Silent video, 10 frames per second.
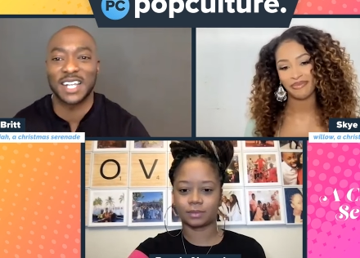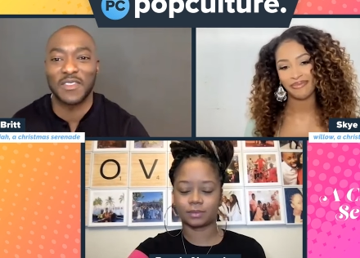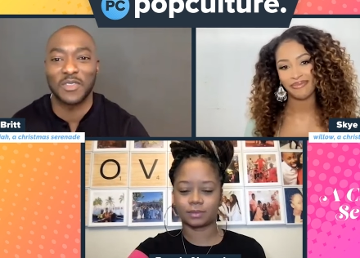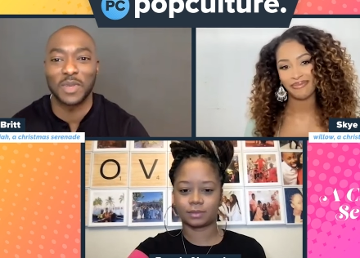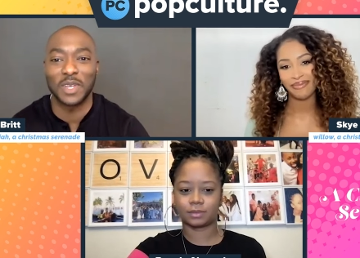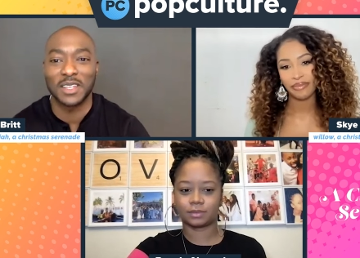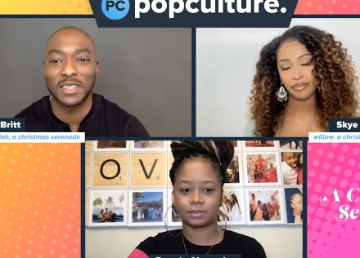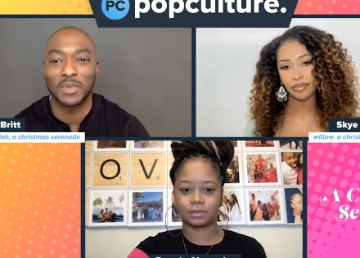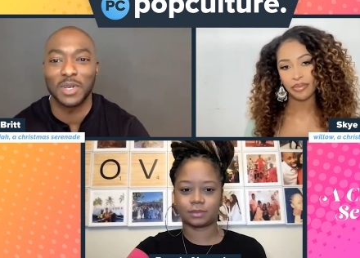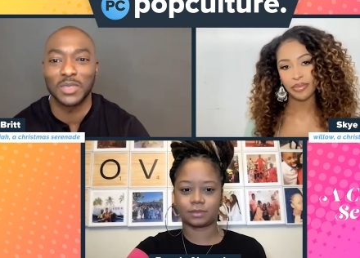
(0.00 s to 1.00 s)
Speaker 1: out for me the
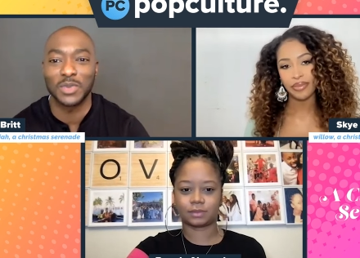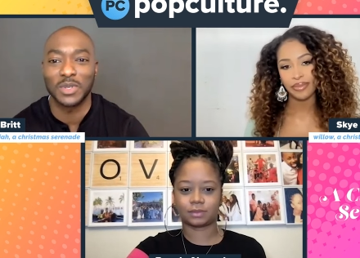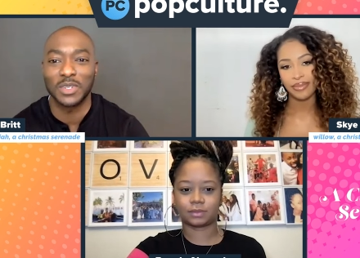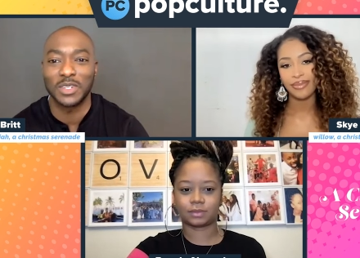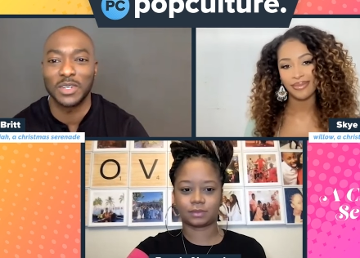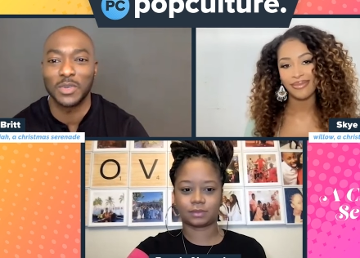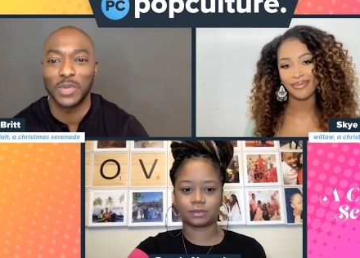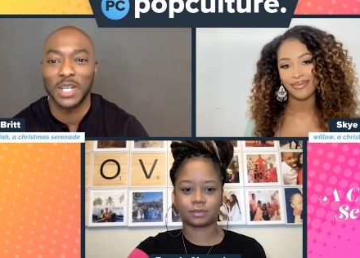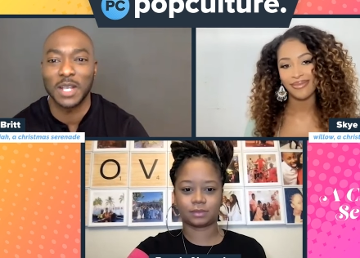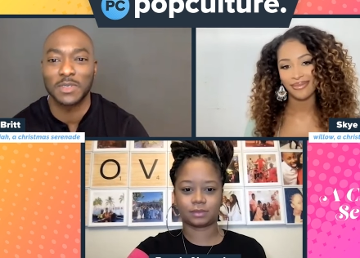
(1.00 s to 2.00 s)
most when, you know, when
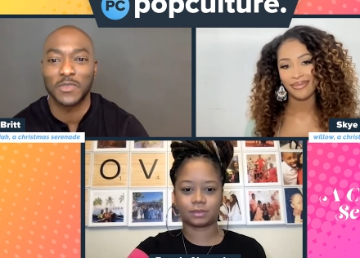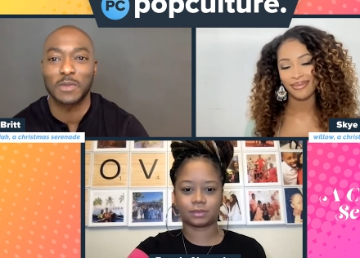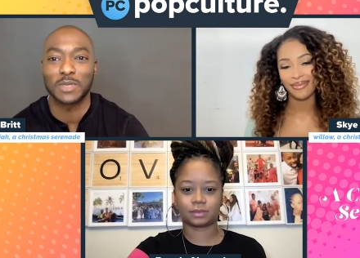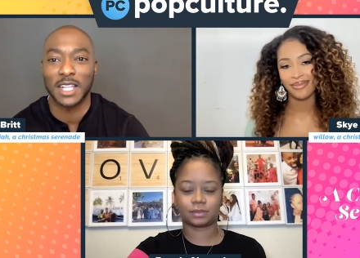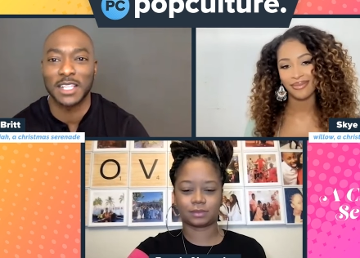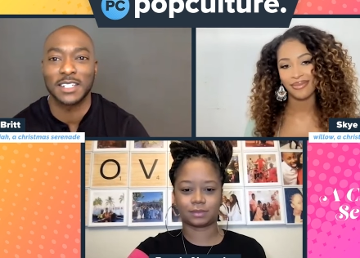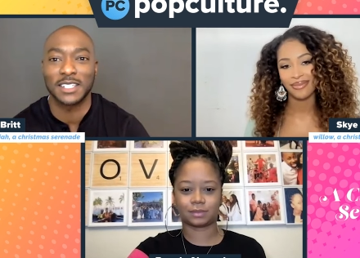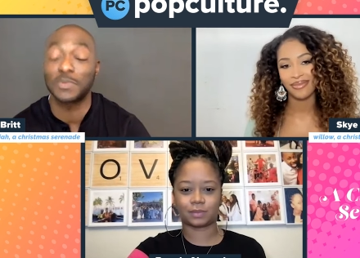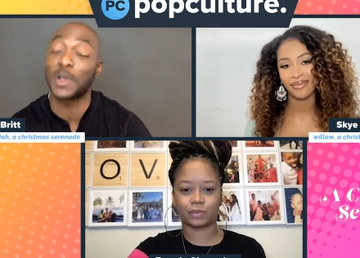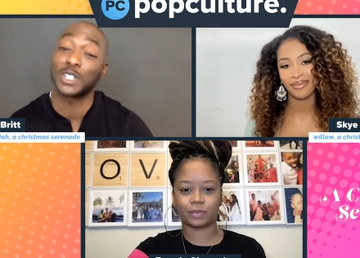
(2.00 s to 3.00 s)
it comes to films like this,
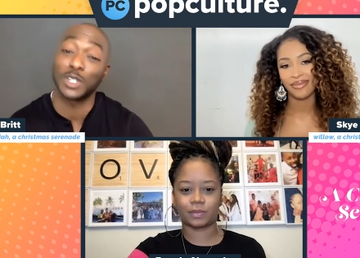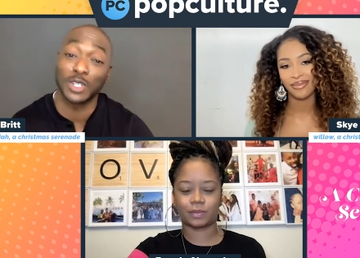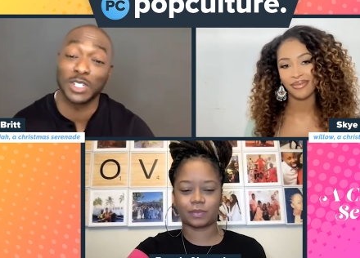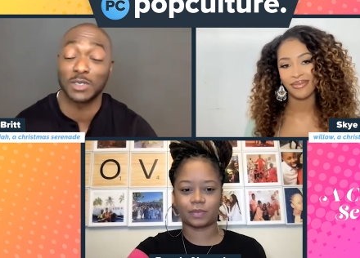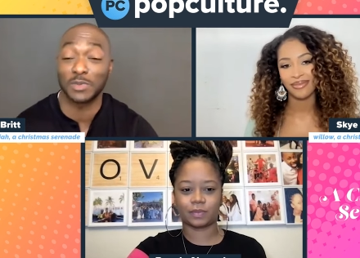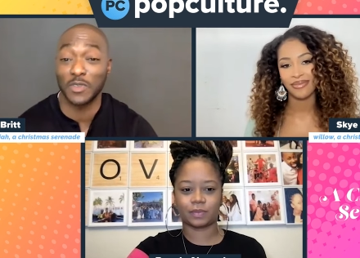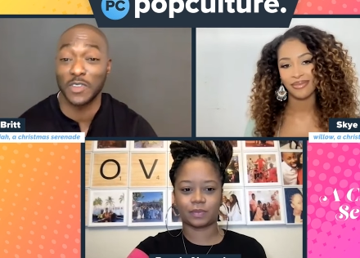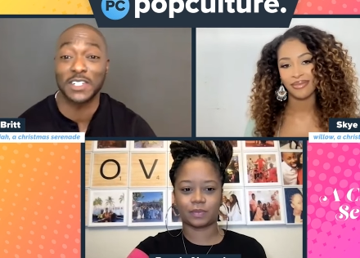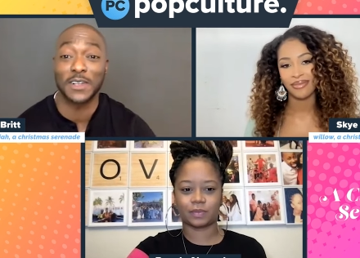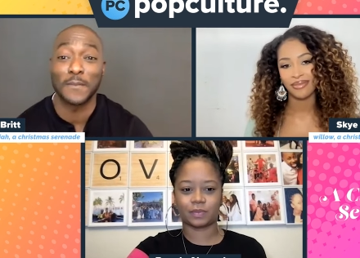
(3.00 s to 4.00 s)
especially Christmas
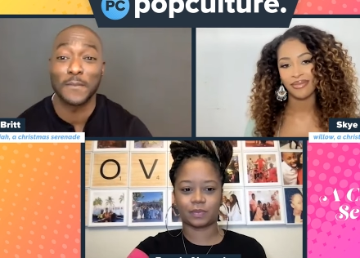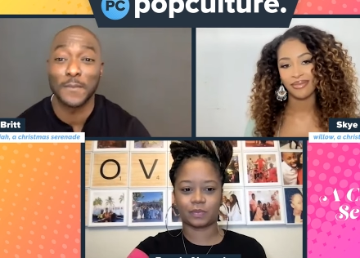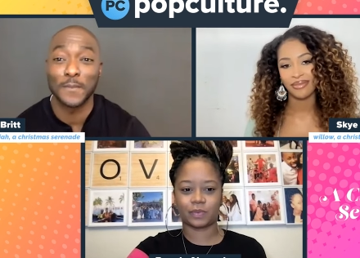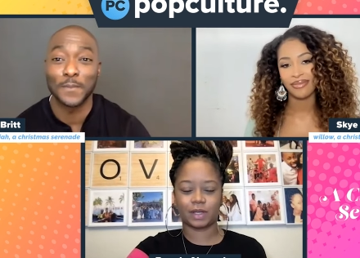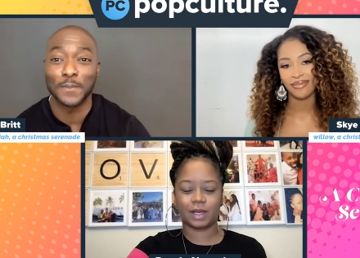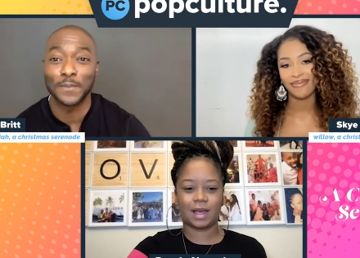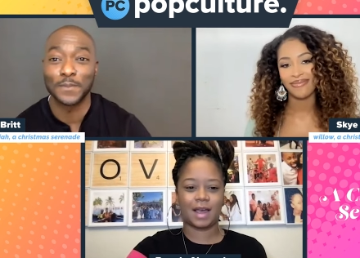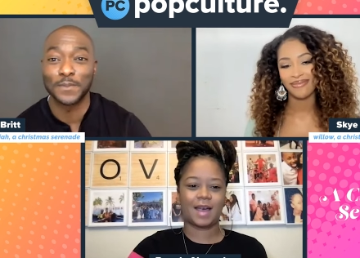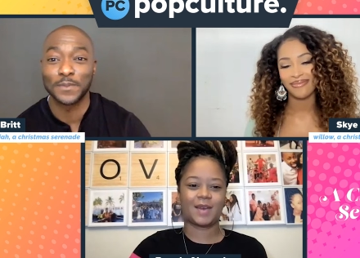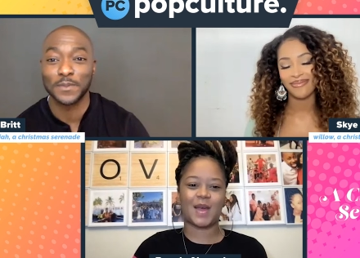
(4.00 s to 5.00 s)
movies.
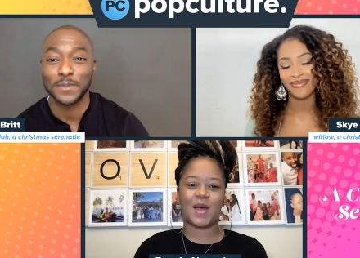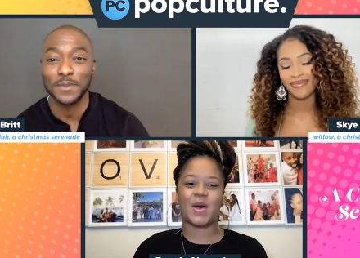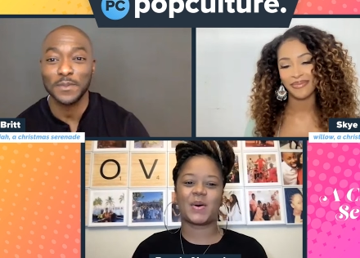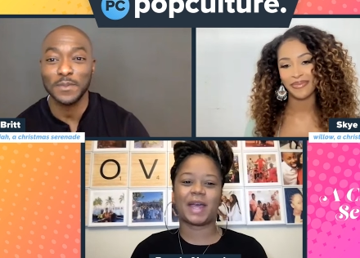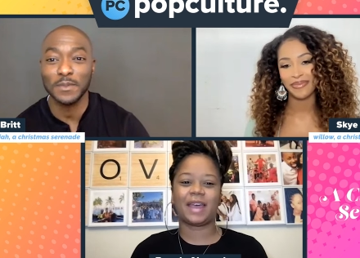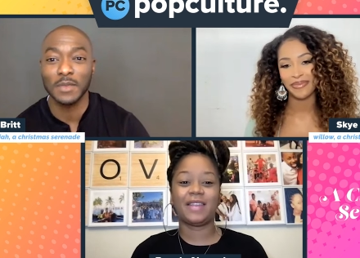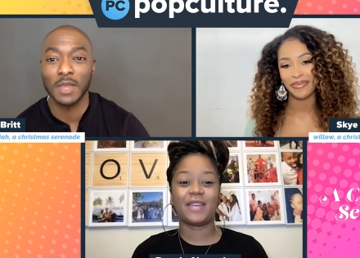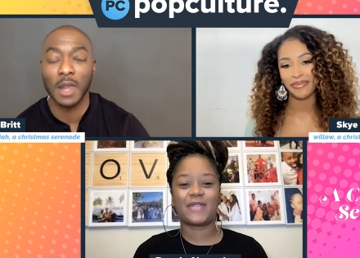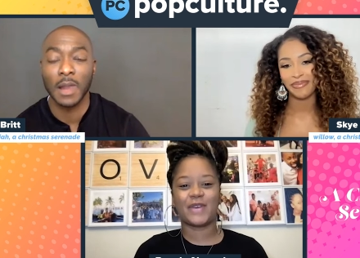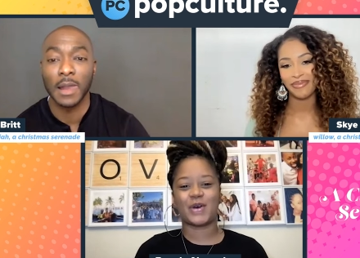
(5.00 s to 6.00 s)
Speaker 2: Now, in
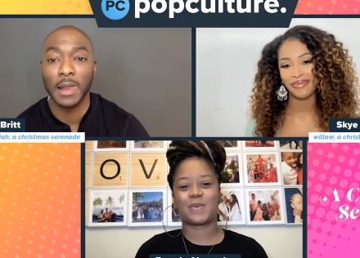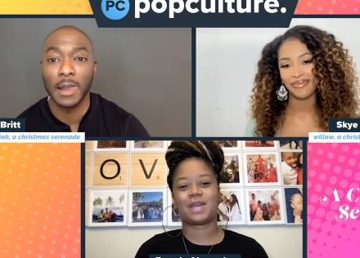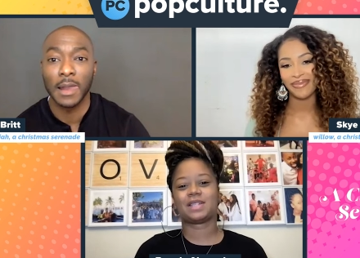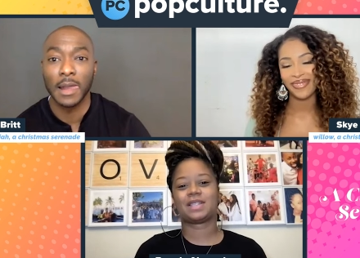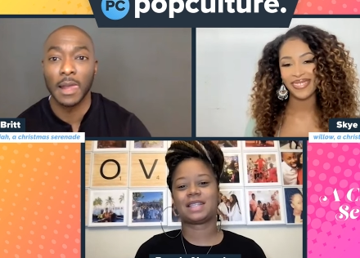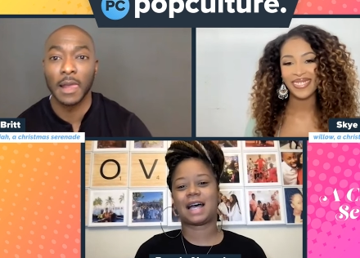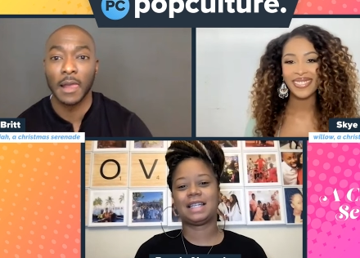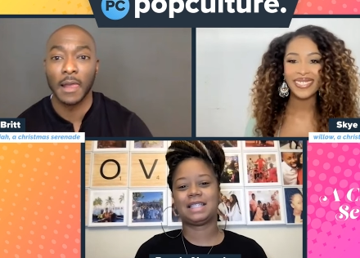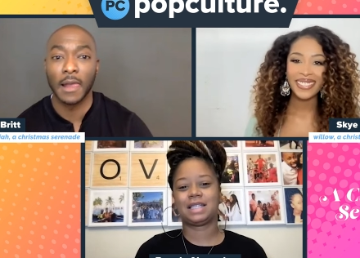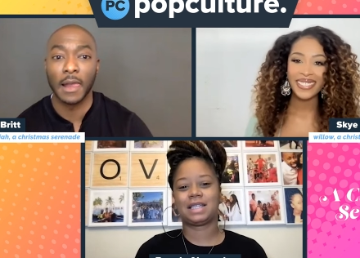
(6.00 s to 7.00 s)
the film, there's this
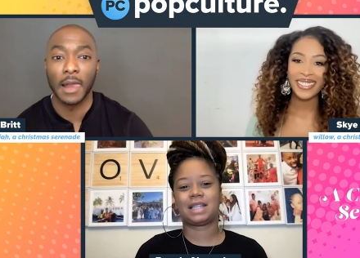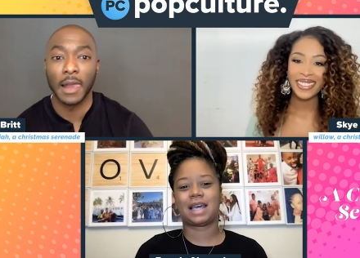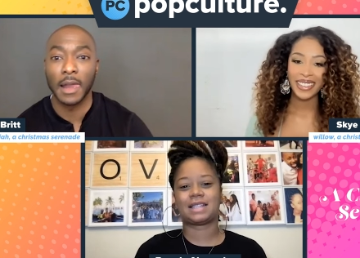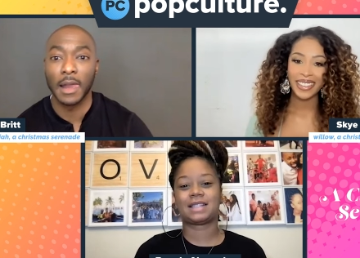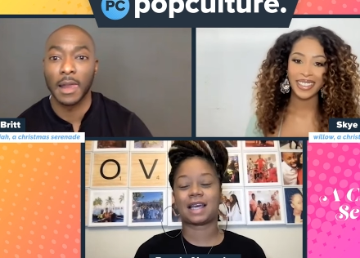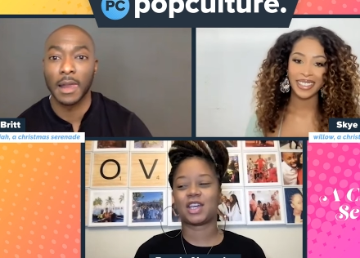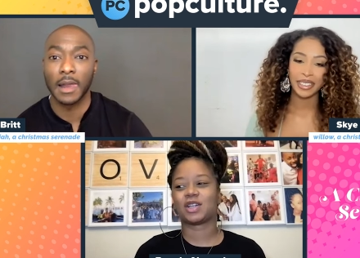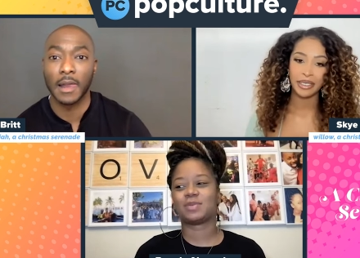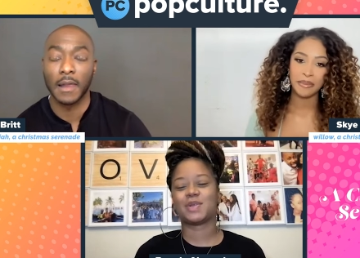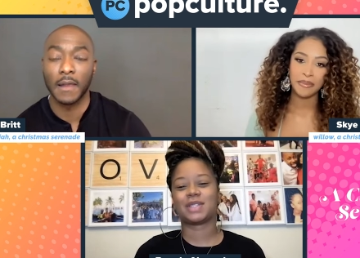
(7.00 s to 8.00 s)
idea that
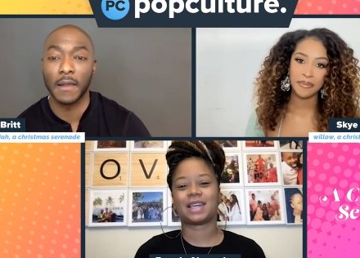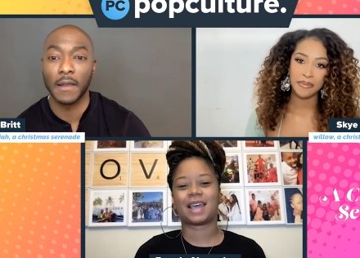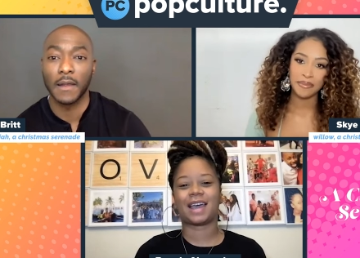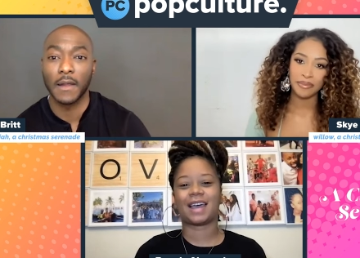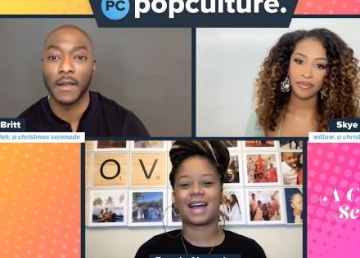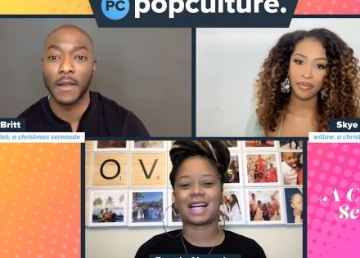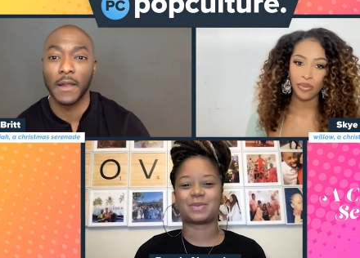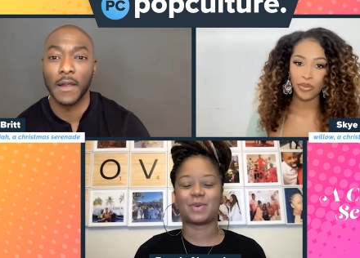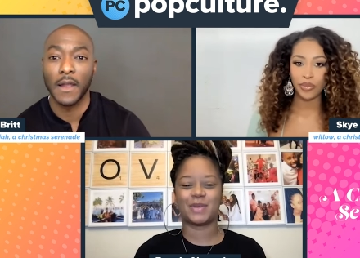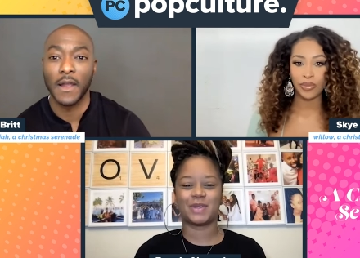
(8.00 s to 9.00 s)
secular music and
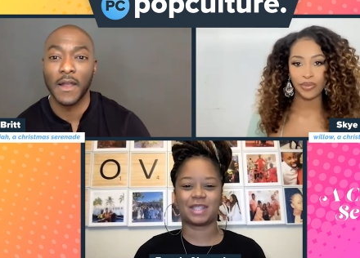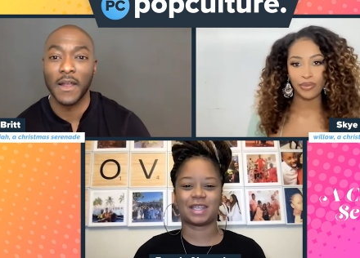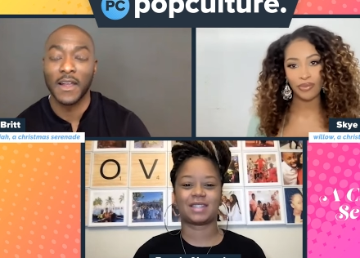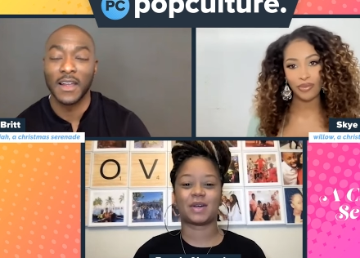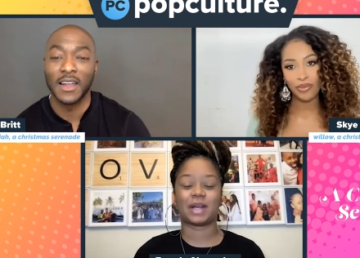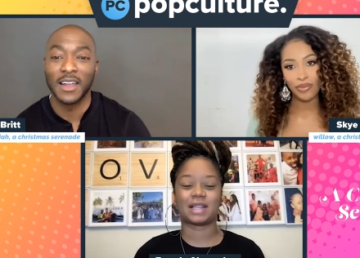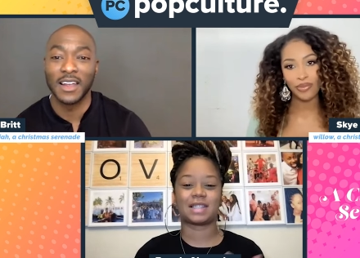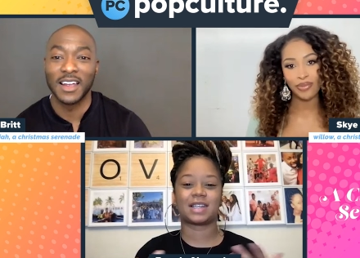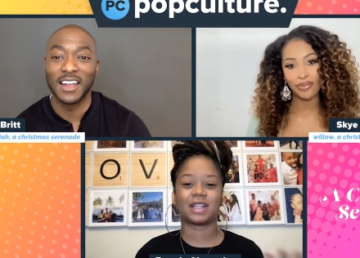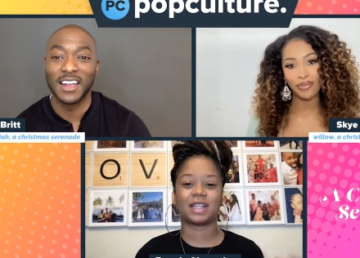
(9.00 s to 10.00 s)
gospel music don't
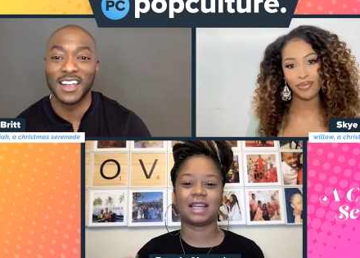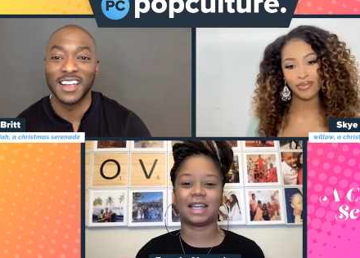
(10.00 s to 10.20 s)
necessarily